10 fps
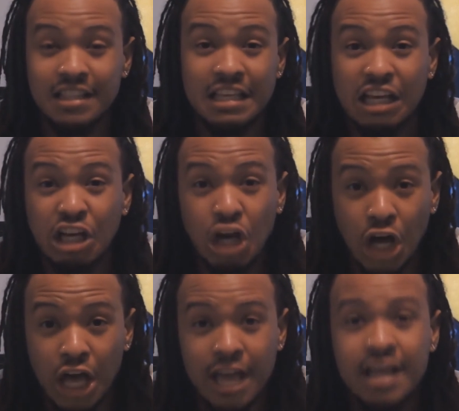And then
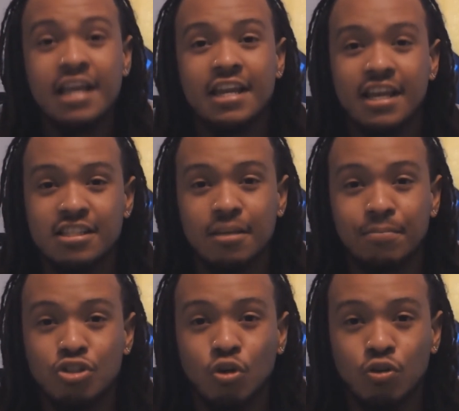cut, next
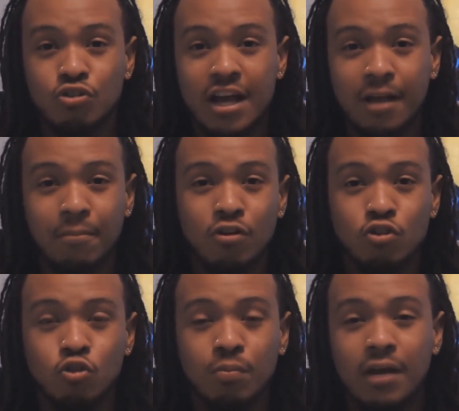episode of Dragon Ball
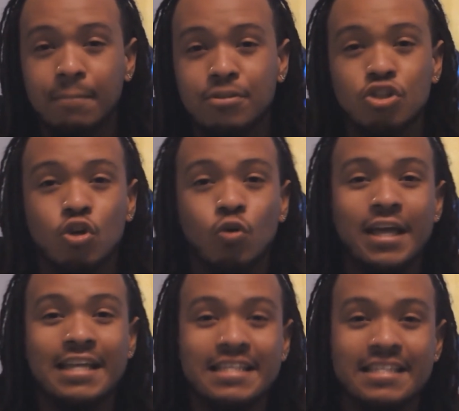Super
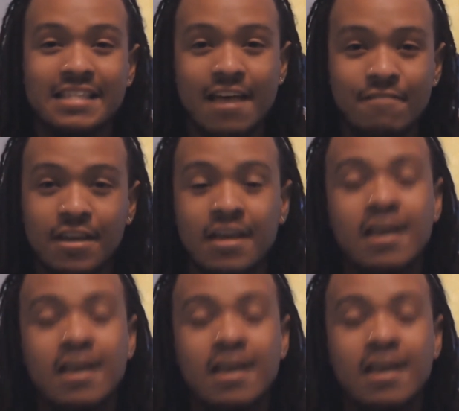episode 87.